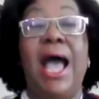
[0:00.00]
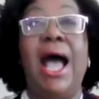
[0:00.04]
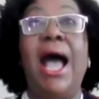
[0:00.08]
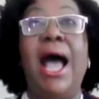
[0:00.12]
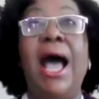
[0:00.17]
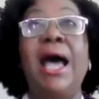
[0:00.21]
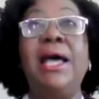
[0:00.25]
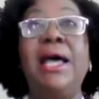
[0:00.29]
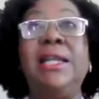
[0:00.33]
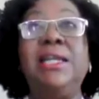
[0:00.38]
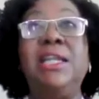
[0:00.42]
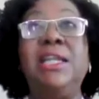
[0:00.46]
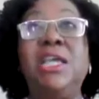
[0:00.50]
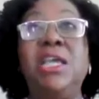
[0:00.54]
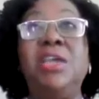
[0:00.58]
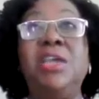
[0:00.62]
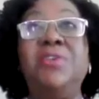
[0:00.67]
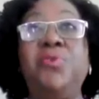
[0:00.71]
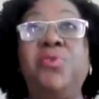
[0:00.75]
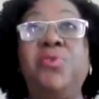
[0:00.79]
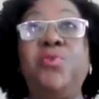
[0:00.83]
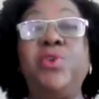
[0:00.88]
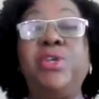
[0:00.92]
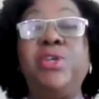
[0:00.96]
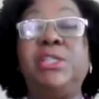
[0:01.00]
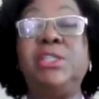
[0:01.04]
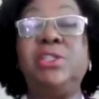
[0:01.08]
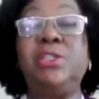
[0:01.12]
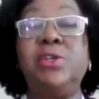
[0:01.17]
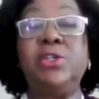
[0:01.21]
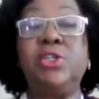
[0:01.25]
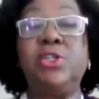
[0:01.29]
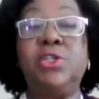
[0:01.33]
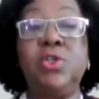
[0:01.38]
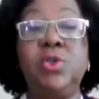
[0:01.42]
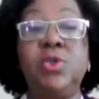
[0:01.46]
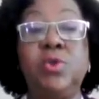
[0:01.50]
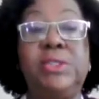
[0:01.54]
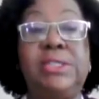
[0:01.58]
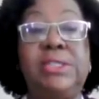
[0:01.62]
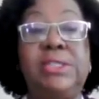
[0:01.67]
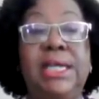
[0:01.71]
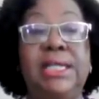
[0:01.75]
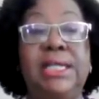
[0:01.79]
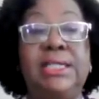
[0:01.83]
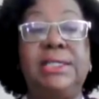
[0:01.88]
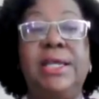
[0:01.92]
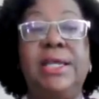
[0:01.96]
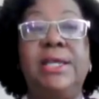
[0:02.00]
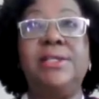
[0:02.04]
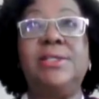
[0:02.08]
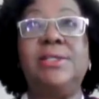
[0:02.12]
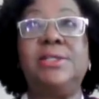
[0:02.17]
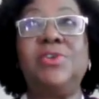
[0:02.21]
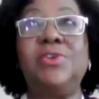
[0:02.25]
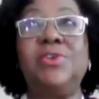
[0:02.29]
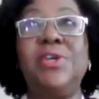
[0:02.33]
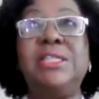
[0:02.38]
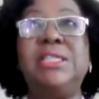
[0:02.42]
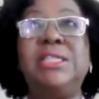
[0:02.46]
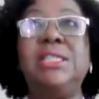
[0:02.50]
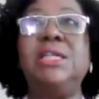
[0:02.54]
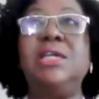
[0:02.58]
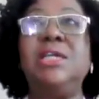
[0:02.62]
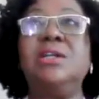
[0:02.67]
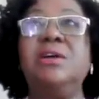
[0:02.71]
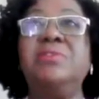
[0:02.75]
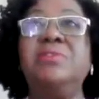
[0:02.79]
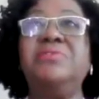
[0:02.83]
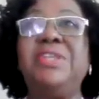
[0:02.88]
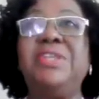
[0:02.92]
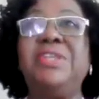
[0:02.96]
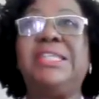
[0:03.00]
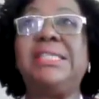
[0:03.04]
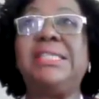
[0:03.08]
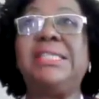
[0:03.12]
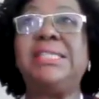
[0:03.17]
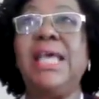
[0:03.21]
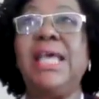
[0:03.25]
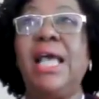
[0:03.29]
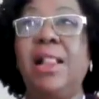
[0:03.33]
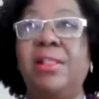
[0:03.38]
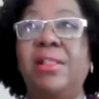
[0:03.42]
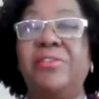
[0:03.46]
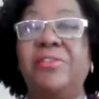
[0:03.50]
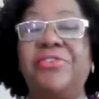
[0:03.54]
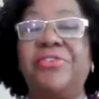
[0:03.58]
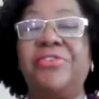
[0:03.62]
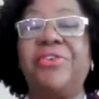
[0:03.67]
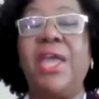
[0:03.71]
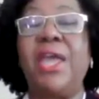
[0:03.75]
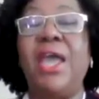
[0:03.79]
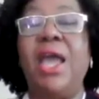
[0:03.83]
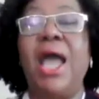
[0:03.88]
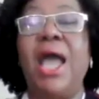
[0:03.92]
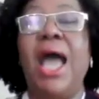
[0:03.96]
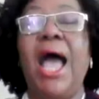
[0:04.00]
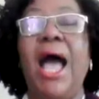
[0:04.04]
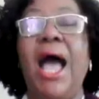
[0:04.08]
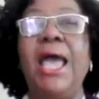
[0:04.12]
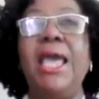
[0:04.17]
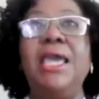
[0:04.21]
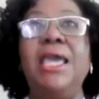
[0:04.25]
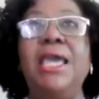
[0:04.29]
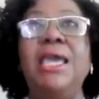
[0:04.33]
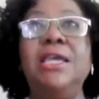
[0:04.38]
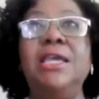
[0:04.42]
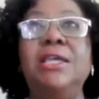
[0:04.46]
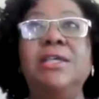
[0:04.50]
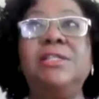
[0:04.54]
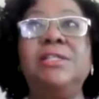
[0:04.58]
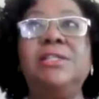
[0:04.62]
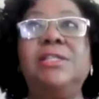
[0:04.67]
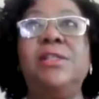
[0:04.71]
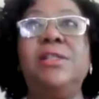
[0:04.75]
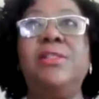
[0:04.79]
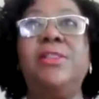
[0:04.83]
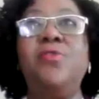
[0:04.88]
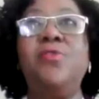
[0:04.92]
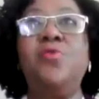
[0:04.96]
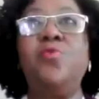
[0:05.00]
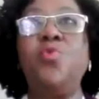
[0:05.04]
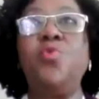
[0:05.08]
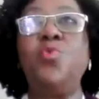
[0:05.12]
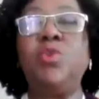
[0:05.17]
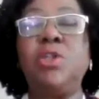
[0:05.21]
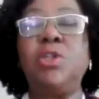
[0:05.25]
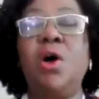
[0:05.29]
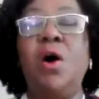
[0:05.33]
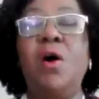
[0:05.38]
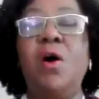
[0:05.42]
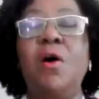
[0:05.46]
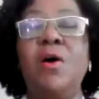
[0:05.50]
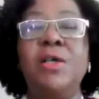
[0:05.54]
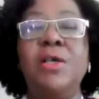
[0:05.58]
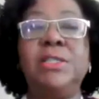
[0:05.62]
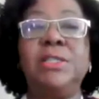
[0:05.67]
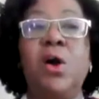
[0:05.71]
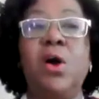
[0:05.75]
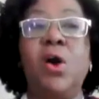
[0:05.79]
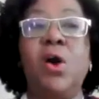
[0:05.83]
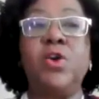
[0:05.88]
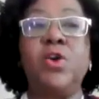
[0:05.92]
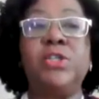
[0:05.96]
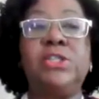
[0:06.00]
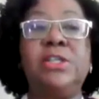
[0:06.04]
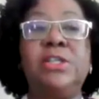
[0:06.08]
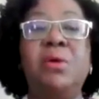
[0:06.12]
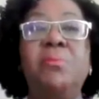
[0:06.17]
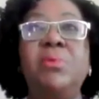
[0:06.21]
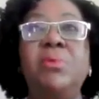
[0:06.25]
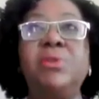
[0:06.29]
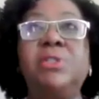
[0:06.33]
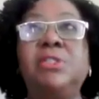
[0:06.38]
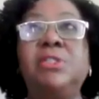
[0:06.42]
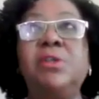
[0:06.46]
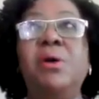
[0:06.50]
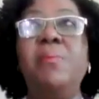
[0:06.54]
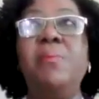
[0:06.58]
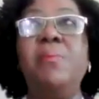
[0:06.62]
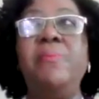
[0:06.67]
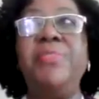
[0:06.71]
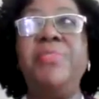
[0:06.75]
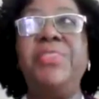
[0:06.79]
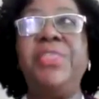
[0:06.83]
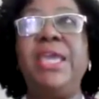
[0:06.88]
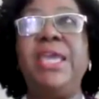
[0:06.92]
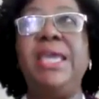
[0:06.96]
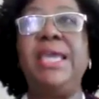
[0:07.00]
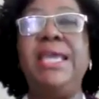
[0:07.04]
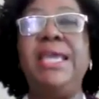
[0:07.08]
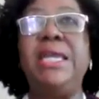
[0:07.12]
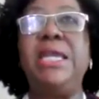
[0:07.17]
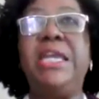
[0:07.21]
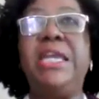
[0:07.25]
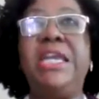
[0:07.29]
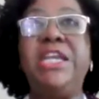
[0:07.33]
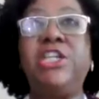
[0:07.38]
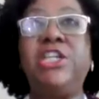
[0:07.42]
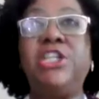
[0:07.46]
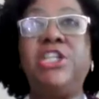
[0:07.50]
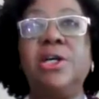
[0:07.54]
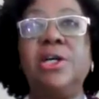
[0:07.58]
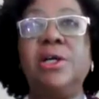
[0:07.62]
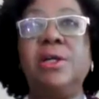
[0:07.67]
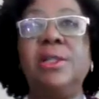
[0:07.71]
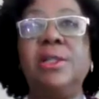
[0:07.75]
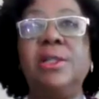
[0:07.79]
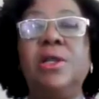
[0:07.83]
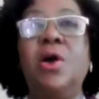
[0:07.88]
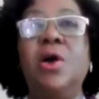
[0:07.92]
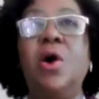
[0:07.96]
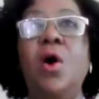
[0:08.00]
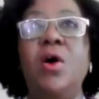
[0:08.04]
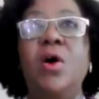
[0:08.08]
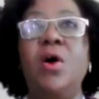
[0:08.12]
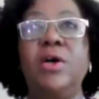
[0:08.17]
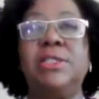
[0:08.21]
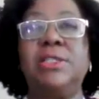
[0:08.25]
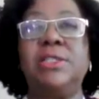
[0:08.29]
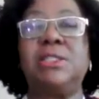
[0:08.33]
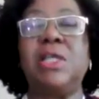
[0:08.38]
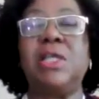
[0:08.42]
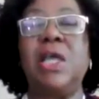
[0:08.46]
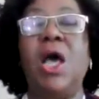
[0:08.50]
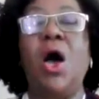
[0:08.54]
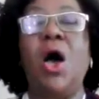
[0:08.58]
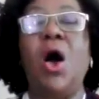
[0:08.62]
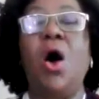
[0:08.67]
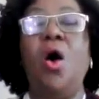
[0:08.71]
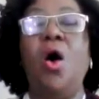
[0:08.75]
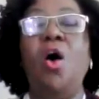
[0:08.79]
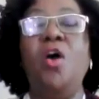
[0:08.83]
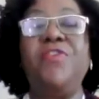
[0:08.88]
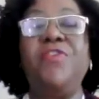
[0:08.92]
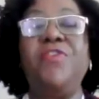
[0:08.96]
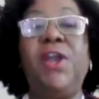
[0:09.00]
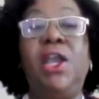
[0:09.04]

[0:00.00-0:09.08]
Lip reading: And research shows that stress in and of itself is the root cause or the initial cause of a